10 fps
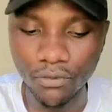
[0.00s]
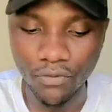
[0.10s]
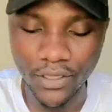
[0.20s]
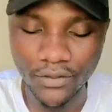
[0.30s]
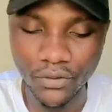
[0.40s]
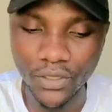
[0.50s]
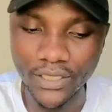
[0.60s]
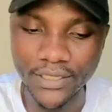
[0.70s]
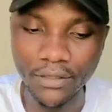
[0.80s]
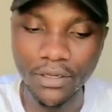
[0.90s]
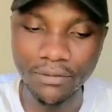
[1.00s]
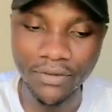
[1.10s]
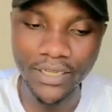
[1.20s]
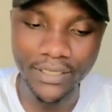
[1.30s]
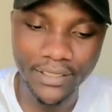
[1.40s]
of this, you can say, okay,
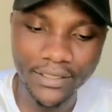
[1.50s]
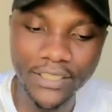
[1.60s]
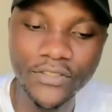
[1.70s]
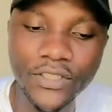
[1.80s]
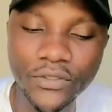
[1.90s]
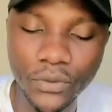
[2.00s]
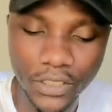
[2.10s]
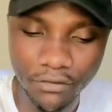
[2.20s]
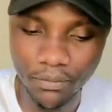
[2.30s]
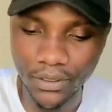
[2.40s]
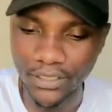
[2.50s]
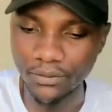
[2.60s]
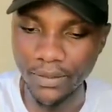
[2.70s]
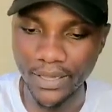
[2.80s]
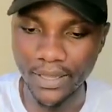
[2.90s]
fine, this interest you give me
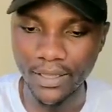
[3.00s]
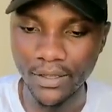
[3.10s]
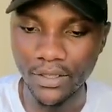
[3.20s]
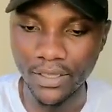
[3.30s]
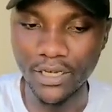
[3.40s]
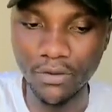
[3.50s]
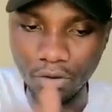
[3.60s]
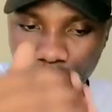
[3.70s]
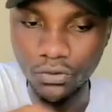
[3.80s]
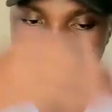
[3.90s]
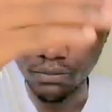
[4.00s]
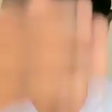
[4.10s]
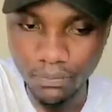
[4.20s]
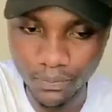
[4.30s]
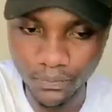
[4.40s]
this month, then I'll also,
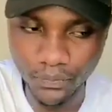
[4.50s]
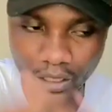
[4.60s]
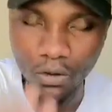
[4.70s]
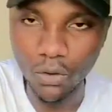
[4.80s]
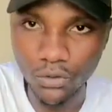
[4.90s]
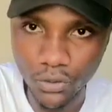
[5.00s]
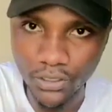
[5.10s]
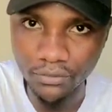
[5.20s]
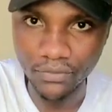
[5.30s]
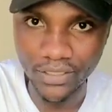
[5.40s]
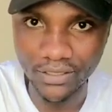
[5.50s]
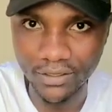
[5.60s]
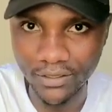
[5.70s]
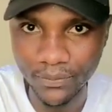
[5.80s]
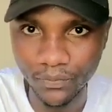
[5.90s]
I'll also
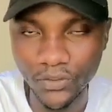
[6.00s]
invest.